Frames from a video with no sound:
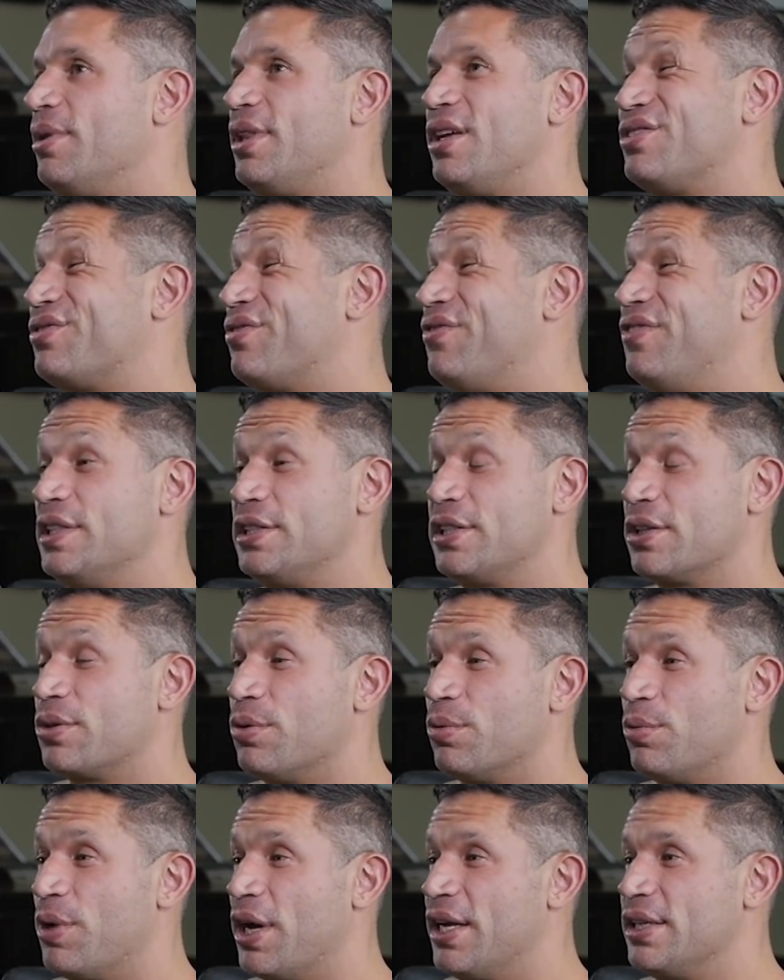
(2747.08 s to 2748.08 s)
But there's
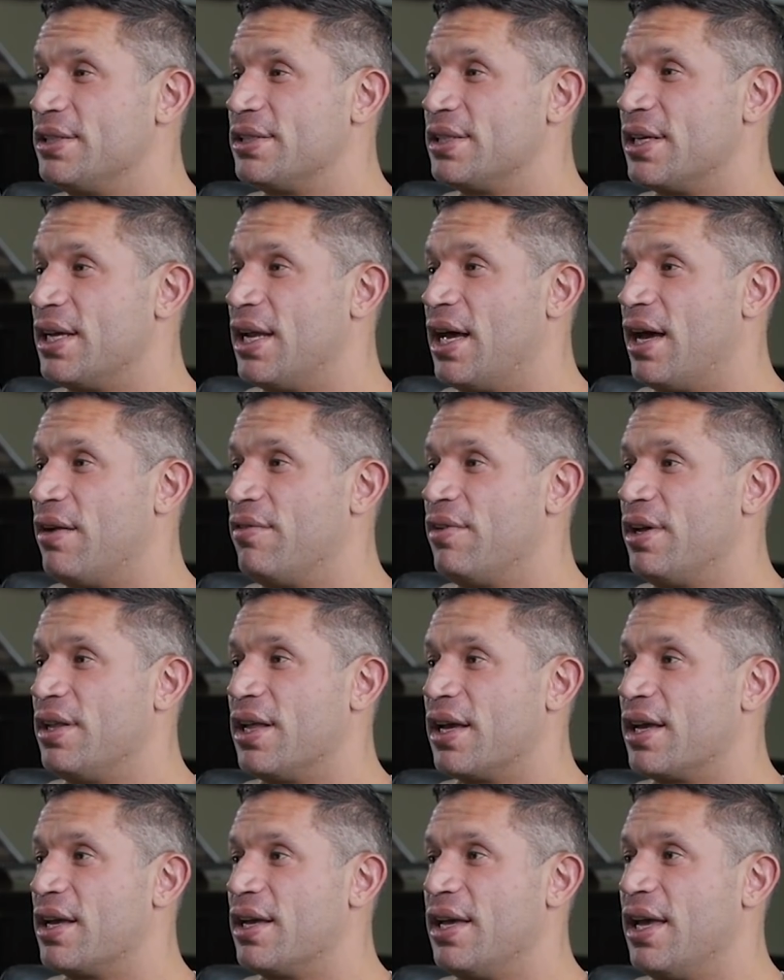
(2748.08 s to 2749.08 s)
physical ways to get out of
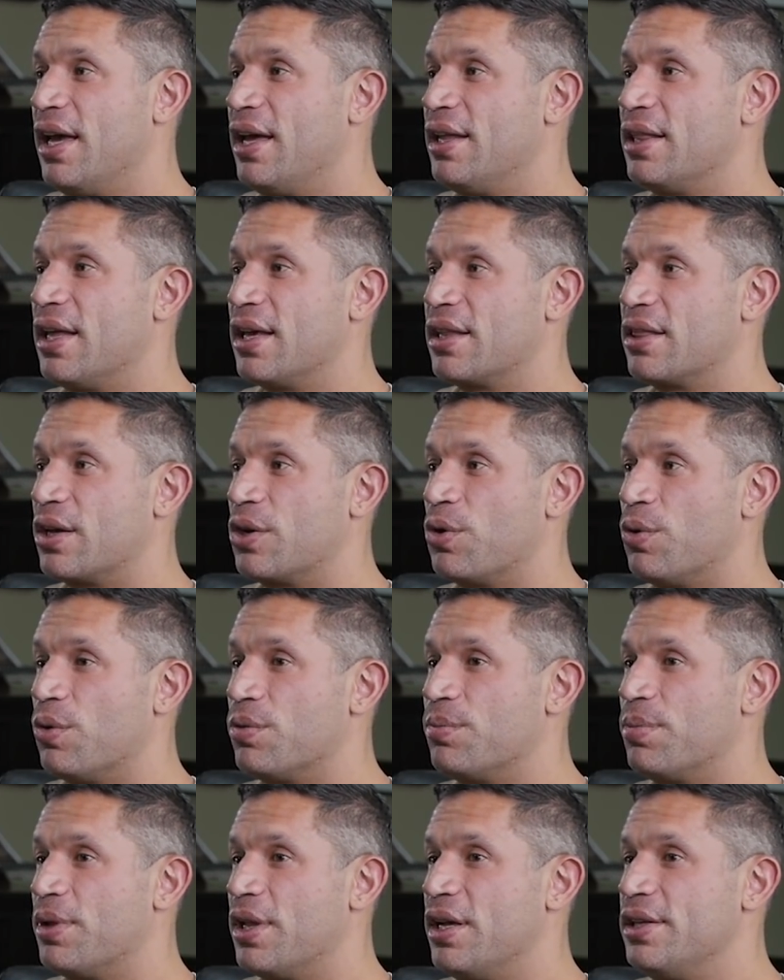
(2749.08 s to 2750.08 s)
it. Like, again, like the
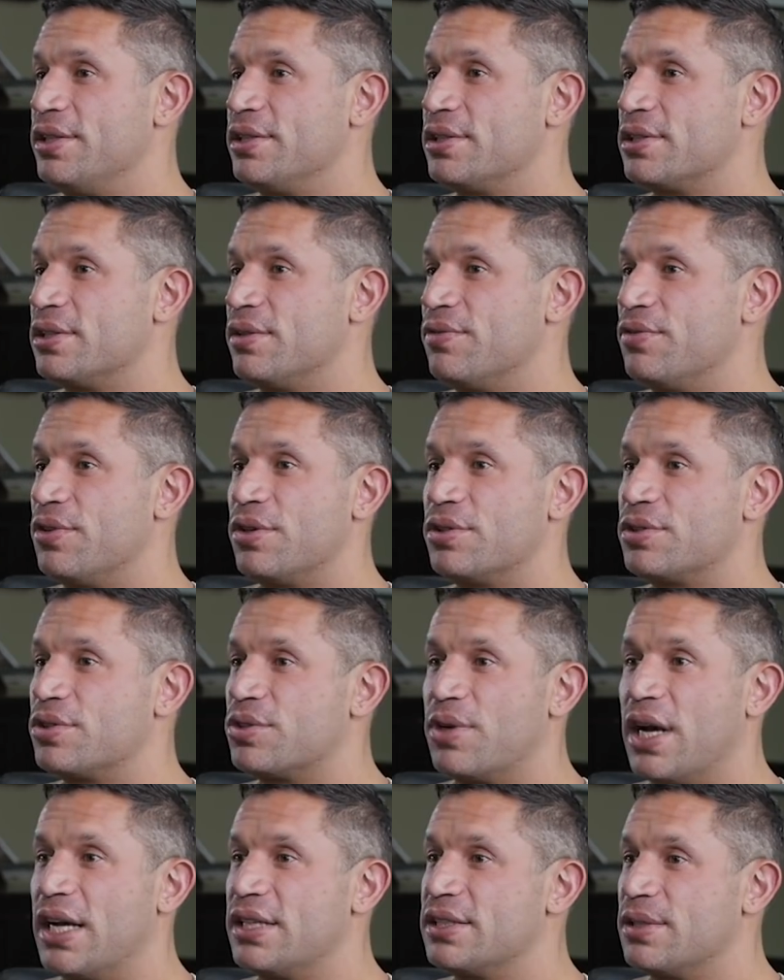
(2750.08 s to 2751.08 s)
cold plunge. If you're
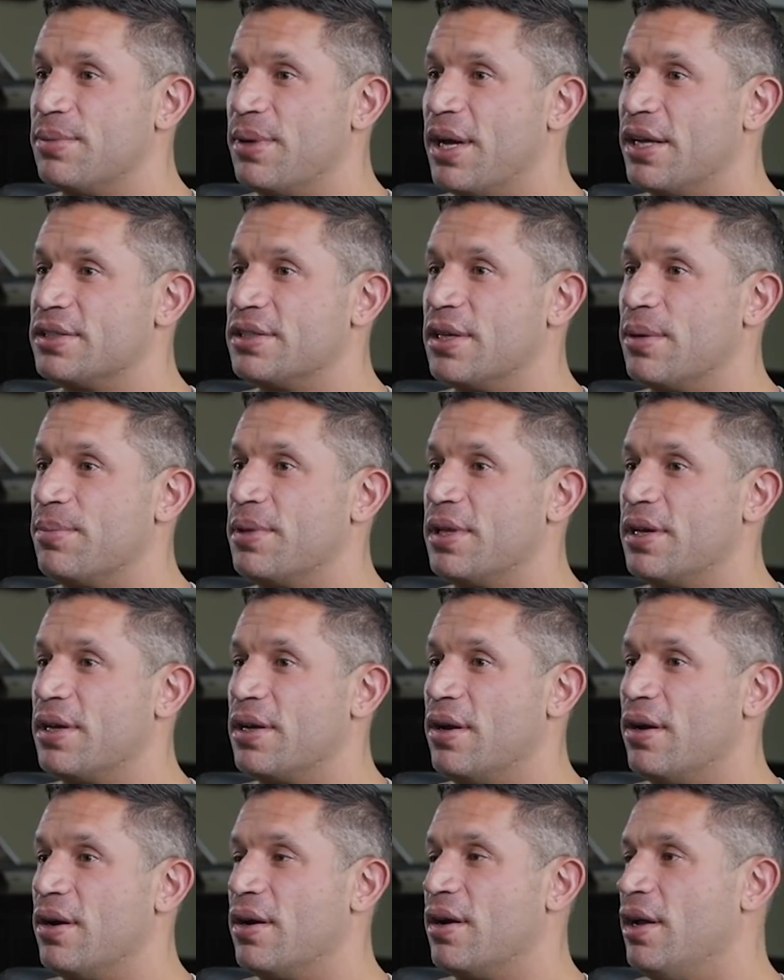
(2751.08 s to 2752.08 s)
stressed about
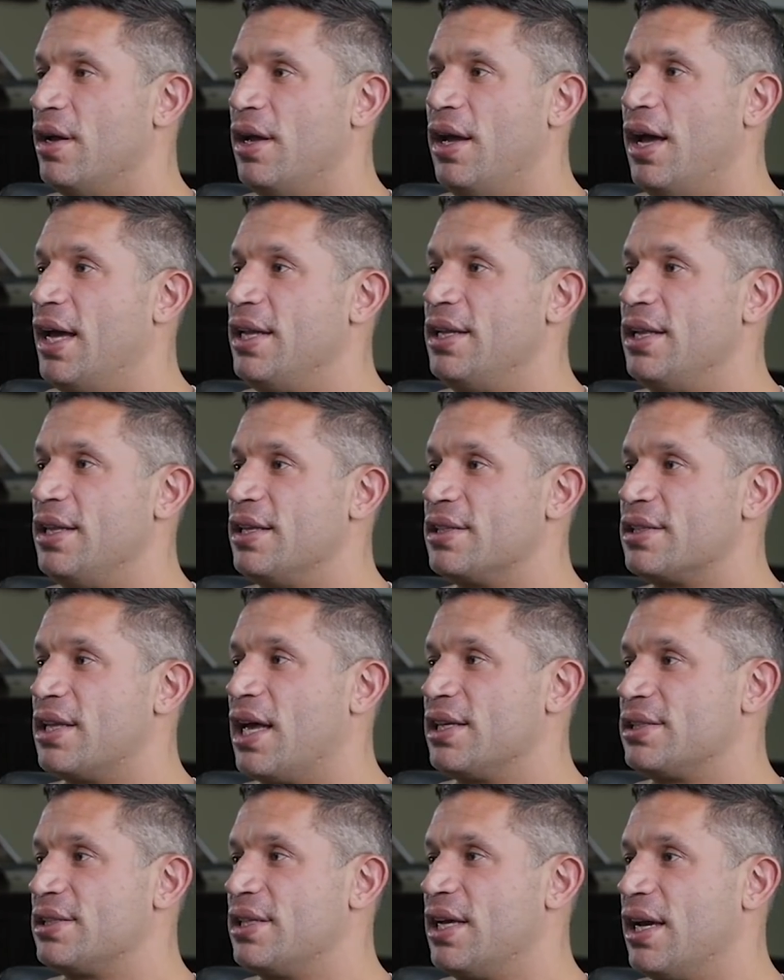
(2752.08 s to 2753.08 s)
something, or I did this
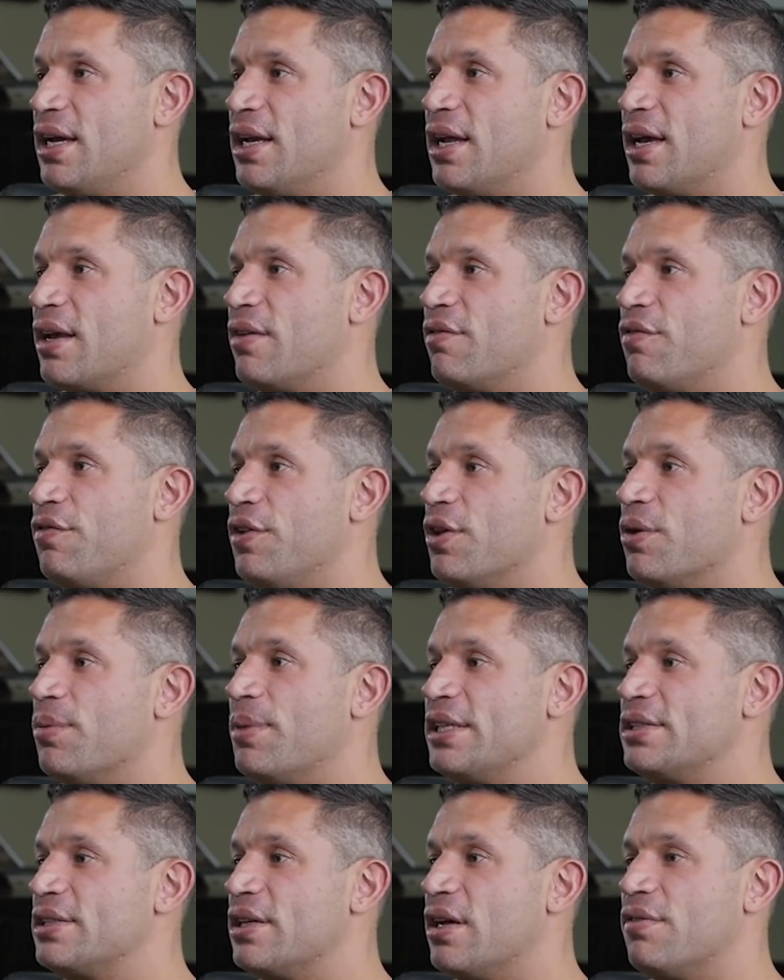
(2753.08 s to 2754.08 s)
last night, I could feel
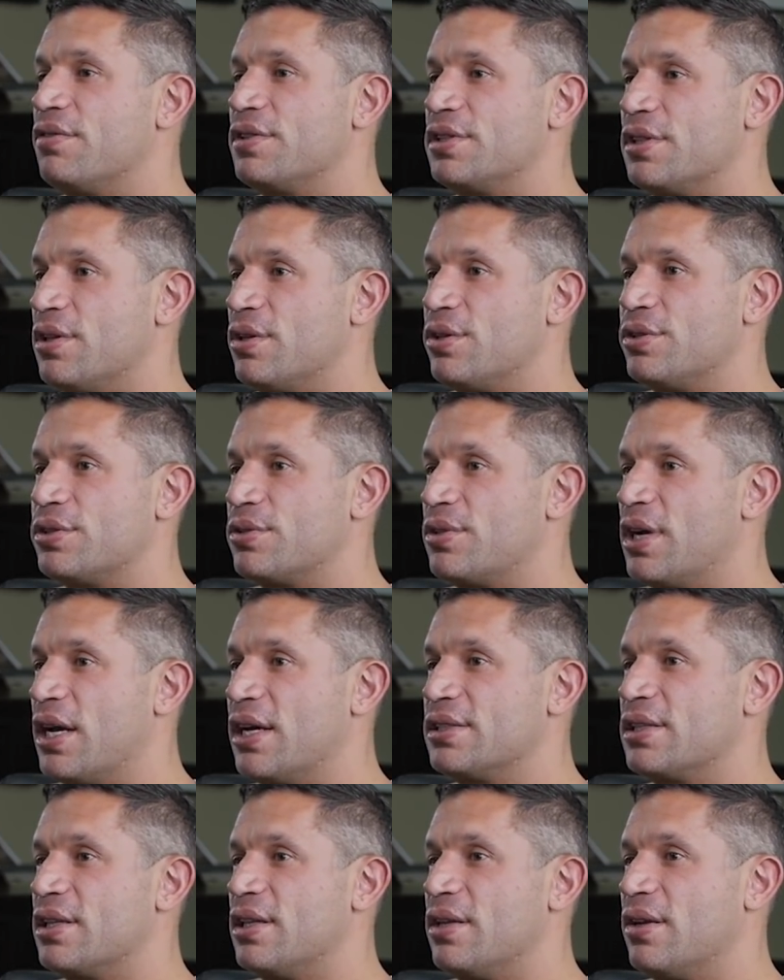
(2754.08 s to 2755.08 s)
myself as a little
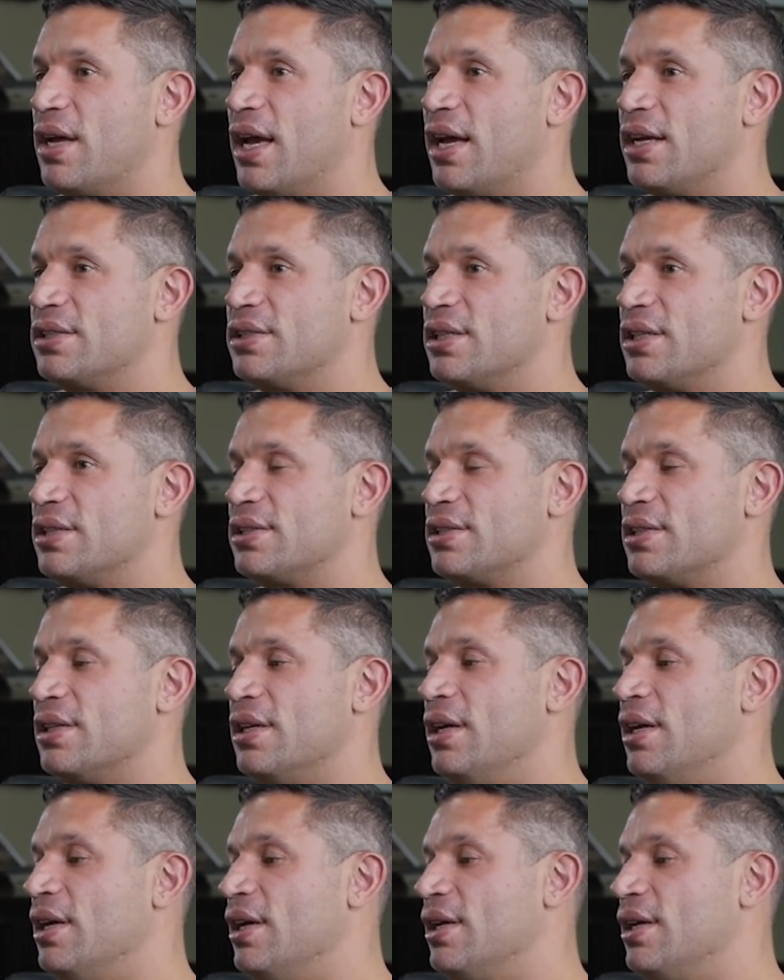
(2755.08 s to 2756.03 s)
stressed, a little anxious.